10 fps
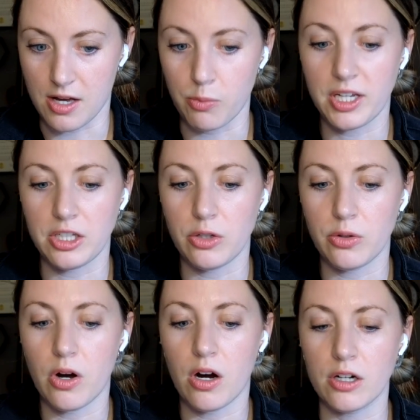when you
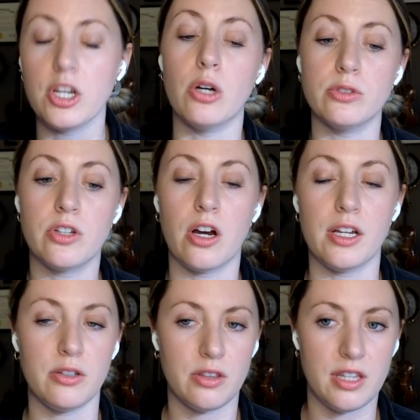are no,
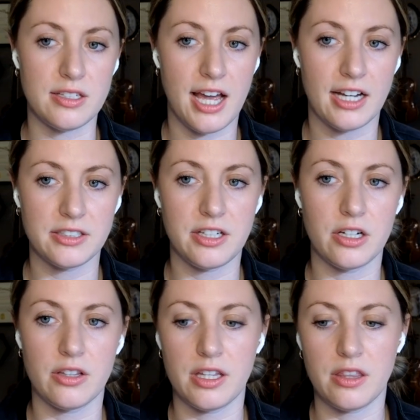sorry, the tax
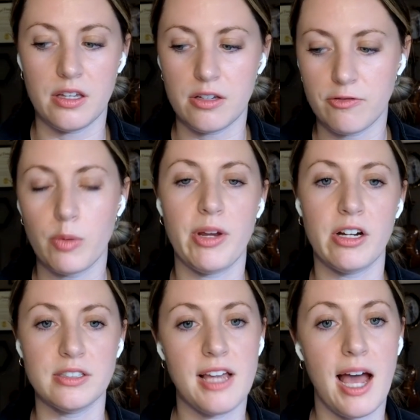year that the
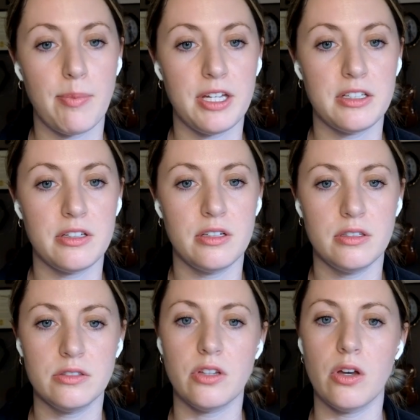forbearance happened.
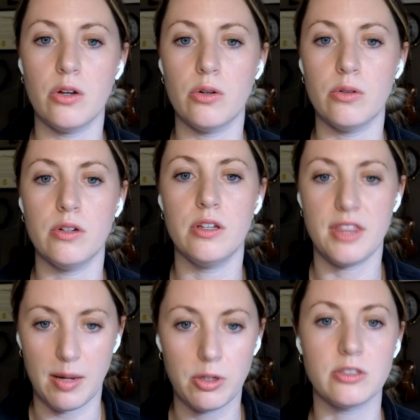So, so
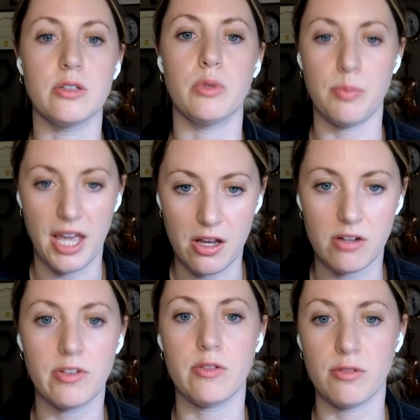that person would pay
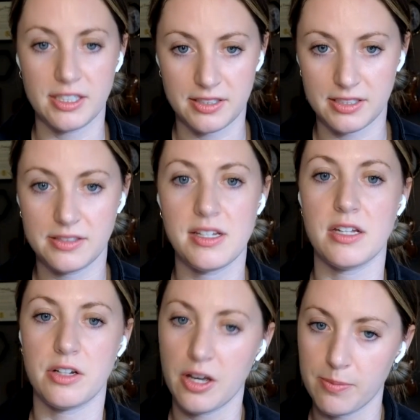off of the residency
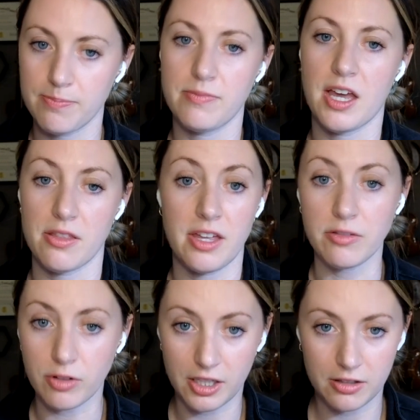income. Yeah,
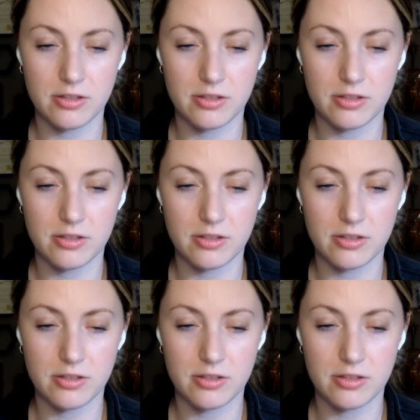thankfully.